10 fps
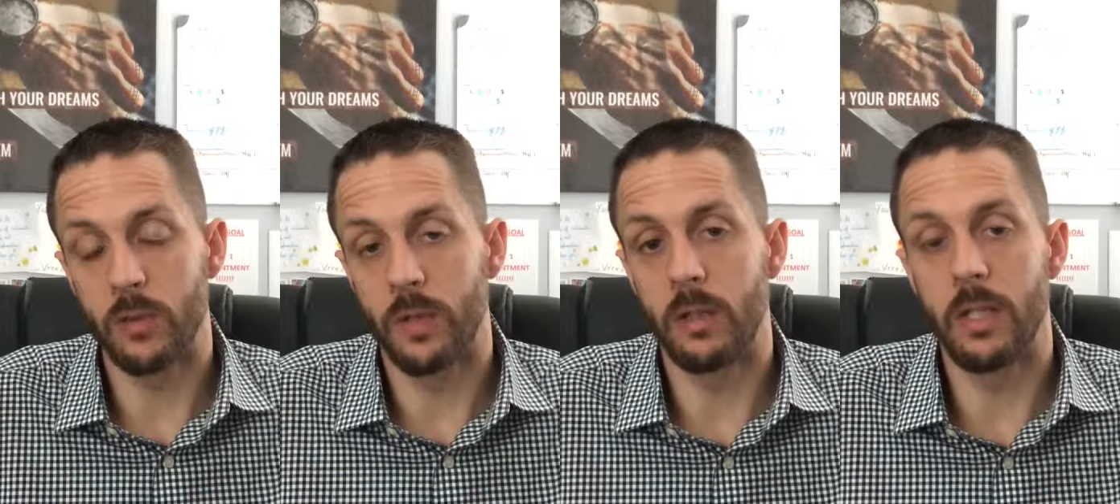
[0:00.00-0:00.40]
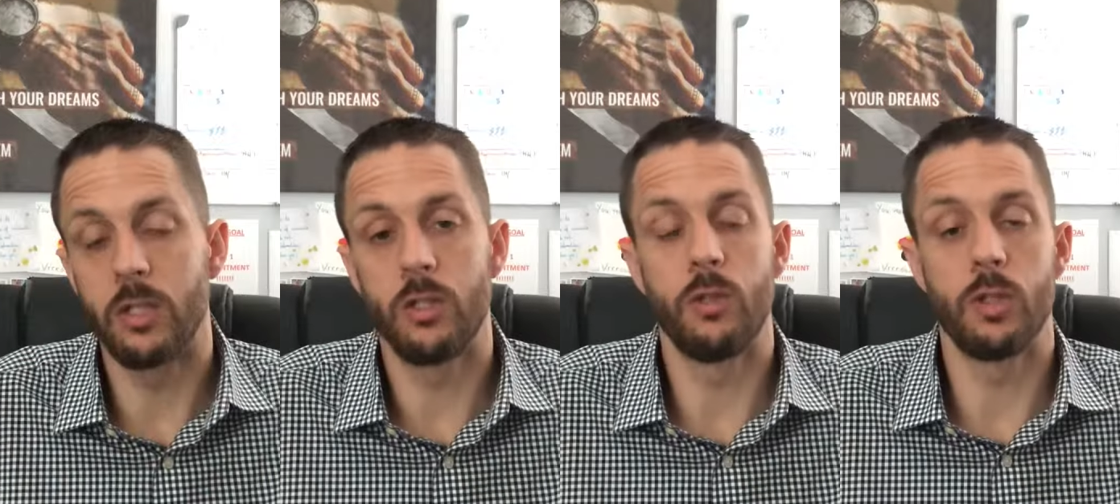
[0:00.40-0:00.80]
your
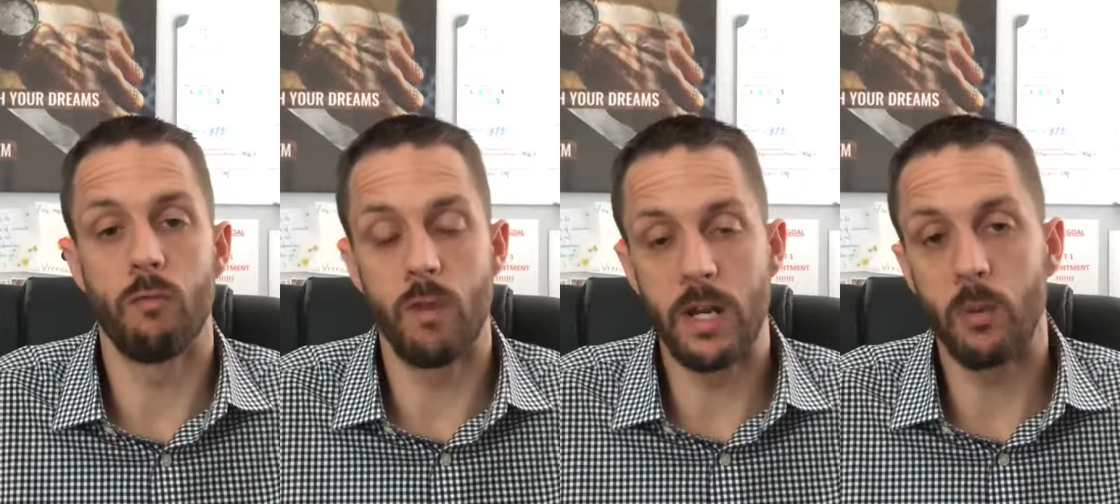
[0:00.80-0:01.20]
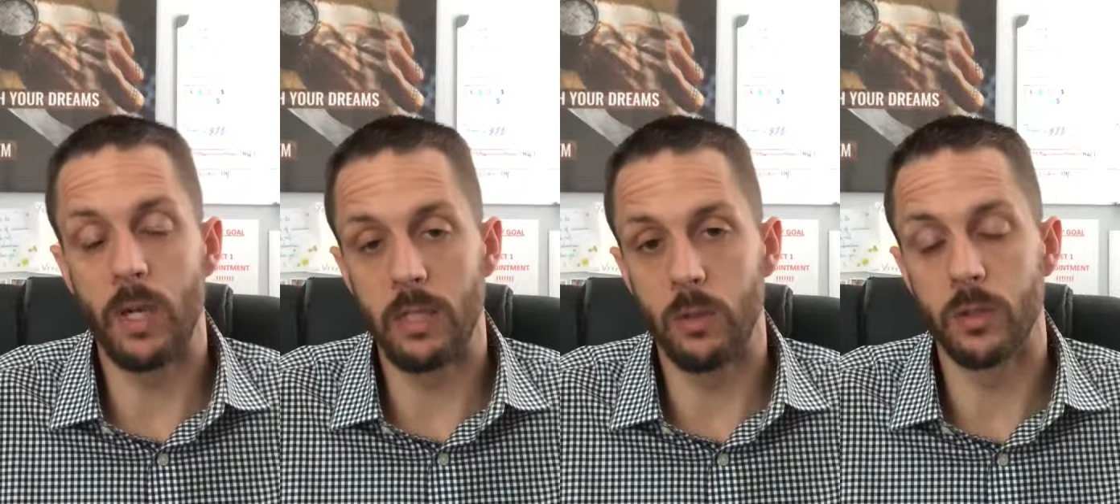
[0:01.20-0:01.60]
foundation, you should rake
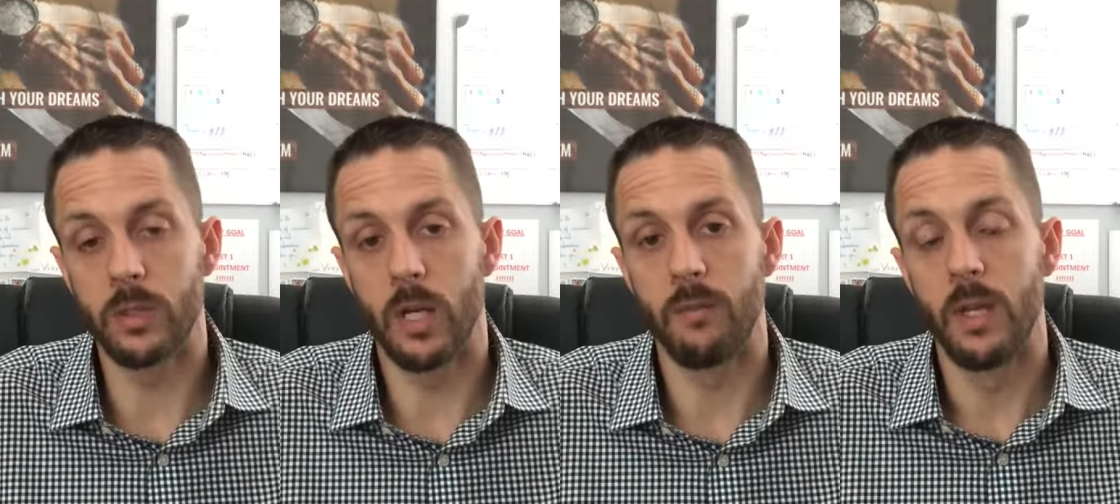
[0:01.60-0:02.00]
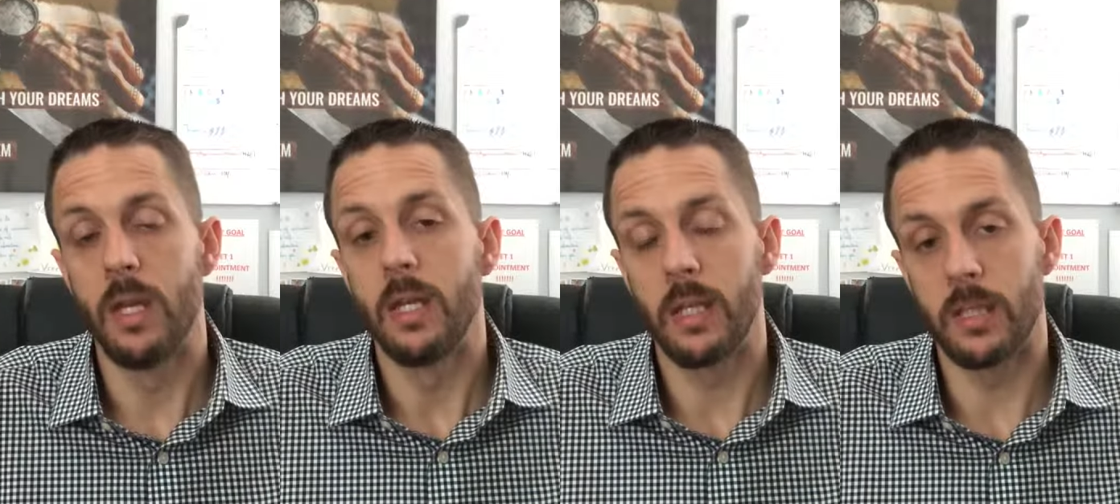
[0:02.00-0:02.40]
away the old stuff,
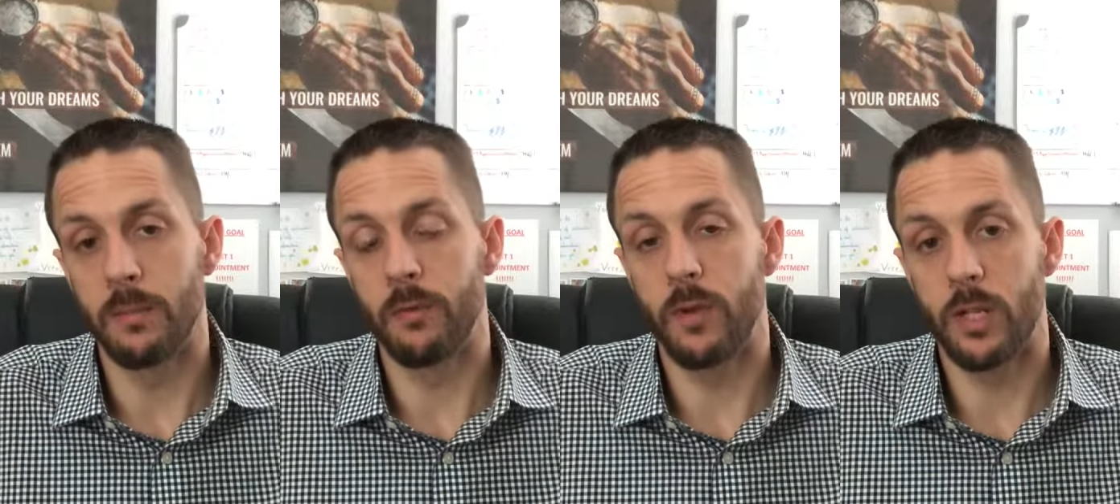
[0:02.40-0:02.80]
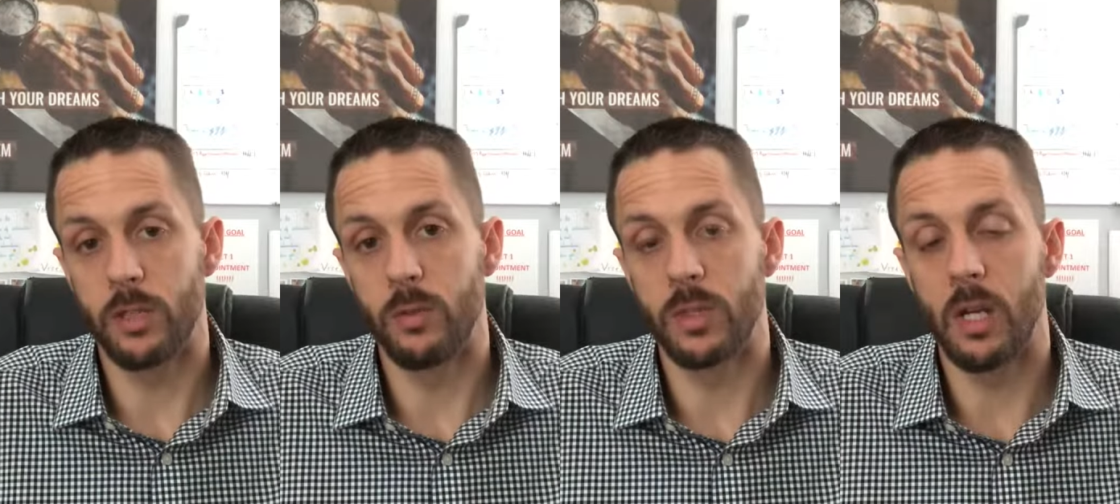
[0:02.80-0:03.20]
get some fresh
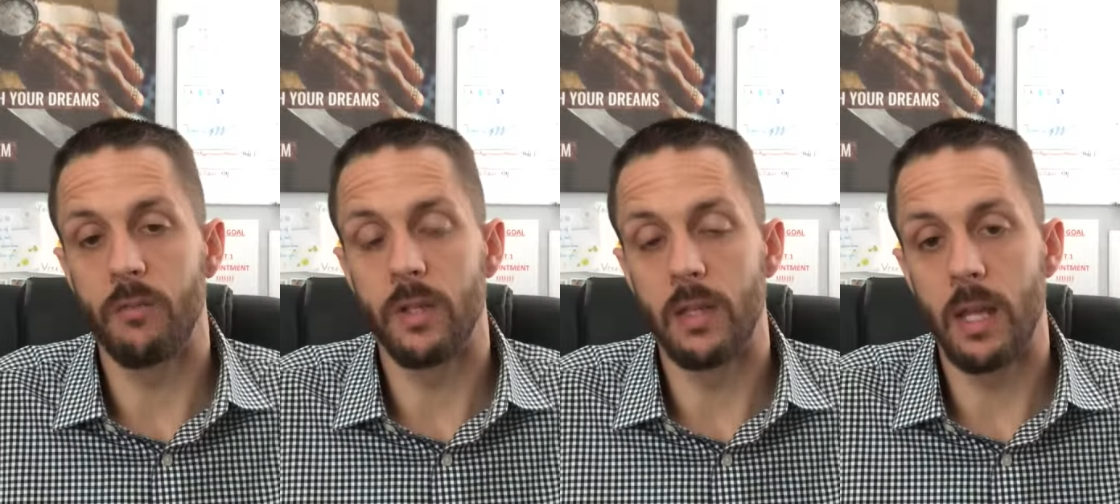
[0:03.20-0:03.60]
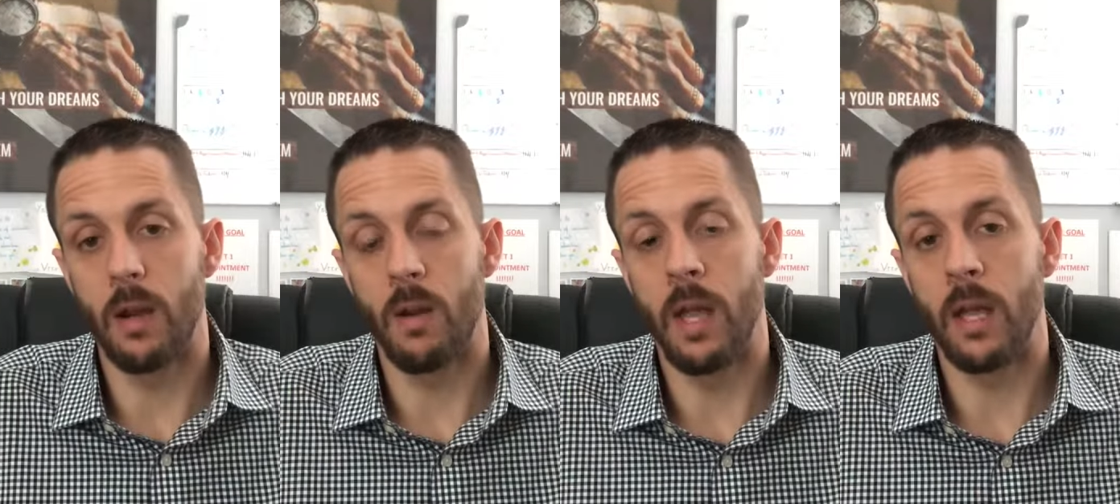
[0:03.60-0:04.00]
new stuff in
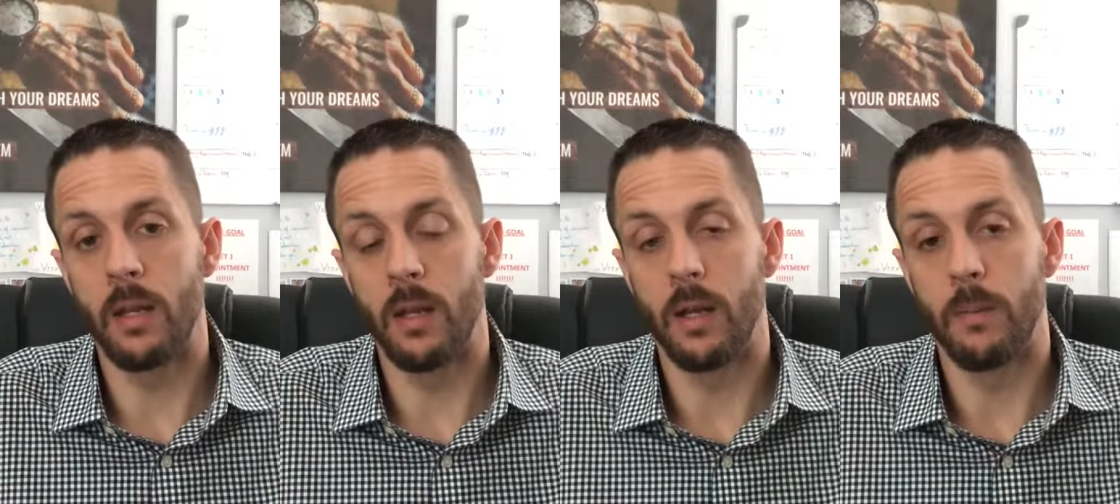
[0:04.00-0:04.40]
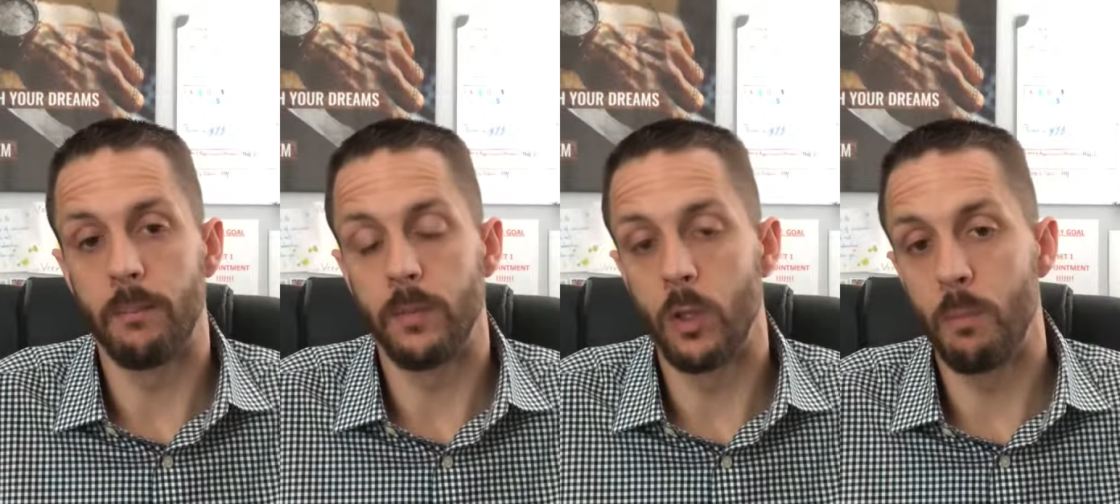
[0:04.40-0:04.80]
there, and
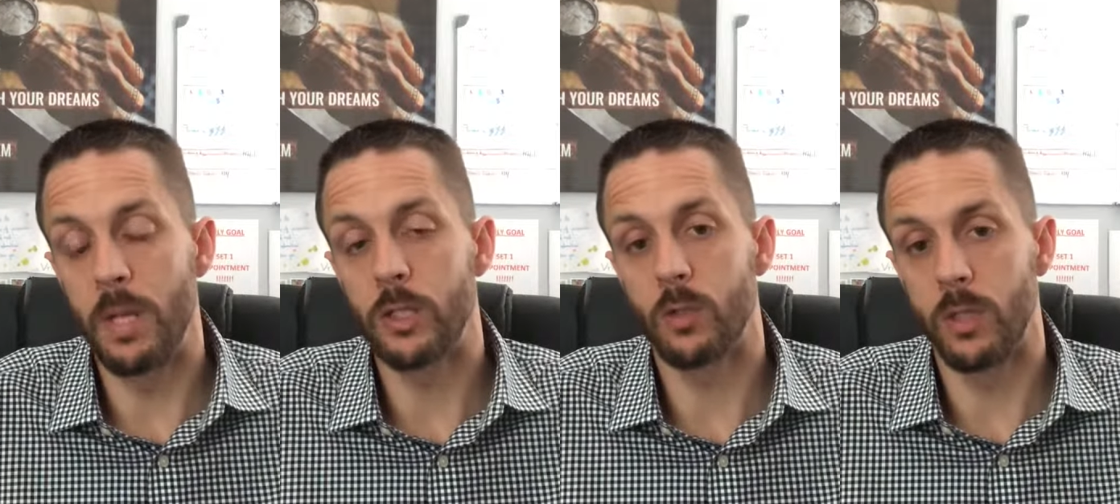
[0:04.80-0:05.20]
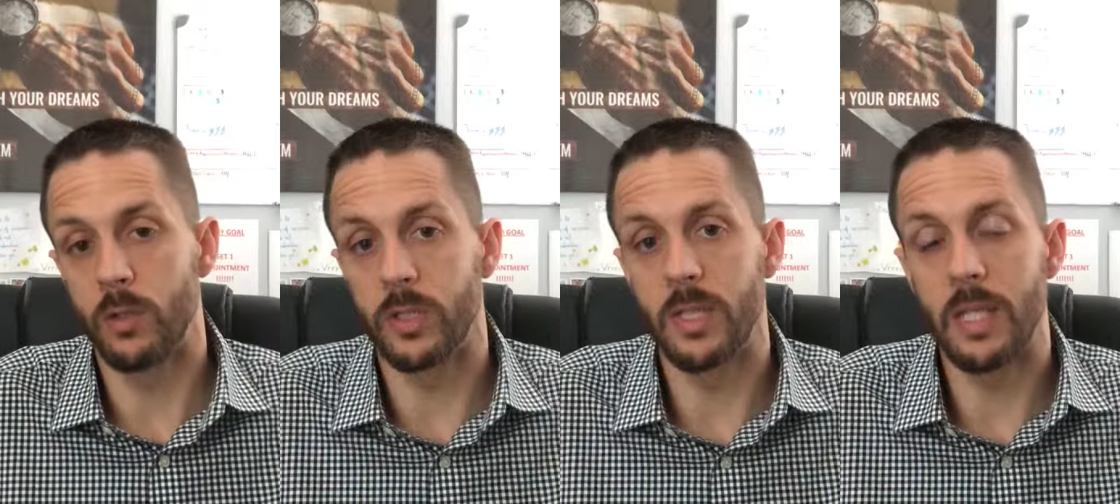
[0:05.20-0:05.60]
make sure you
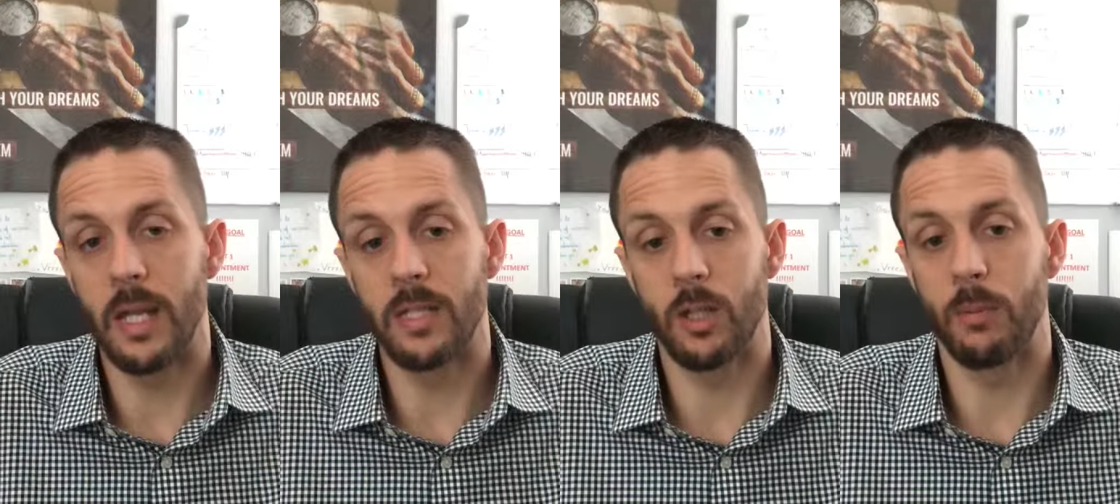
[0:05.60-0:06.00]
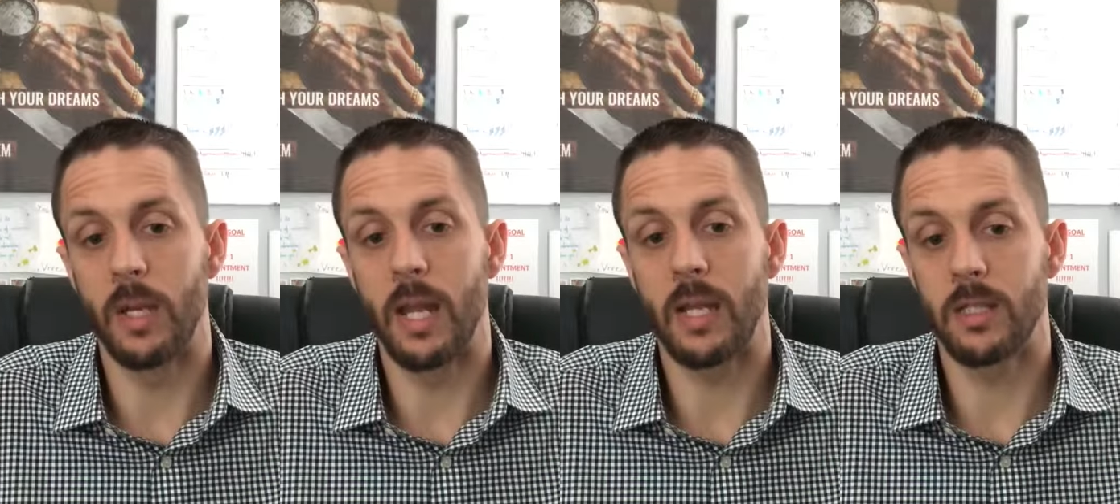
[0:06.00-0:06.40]
don't see any
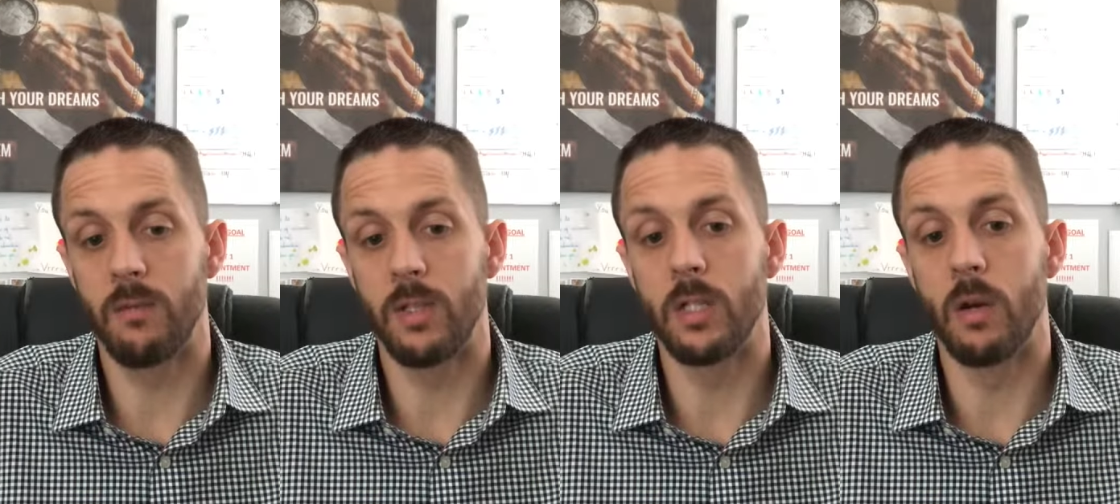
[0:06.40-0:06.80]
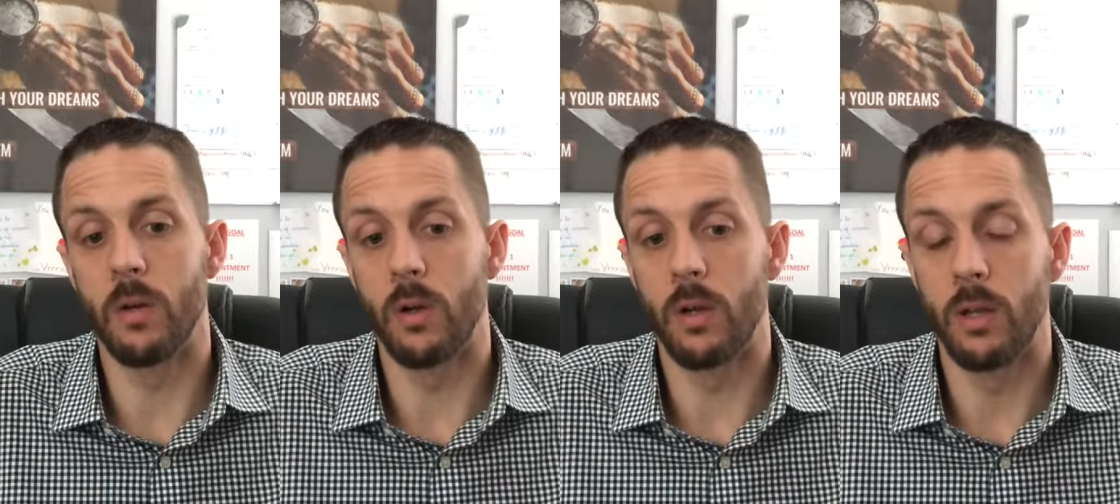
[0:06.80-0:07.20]
termite activity going
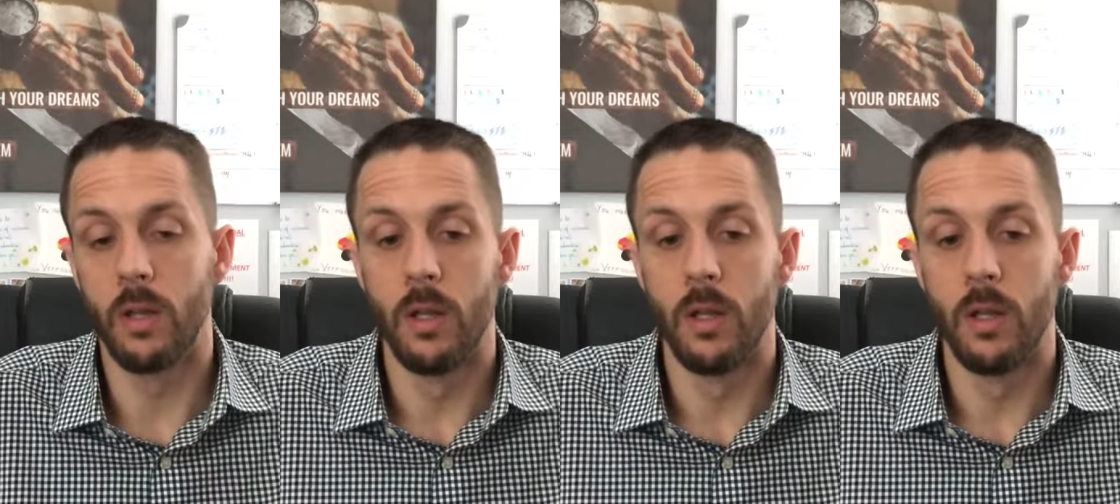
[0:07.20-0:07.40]
on.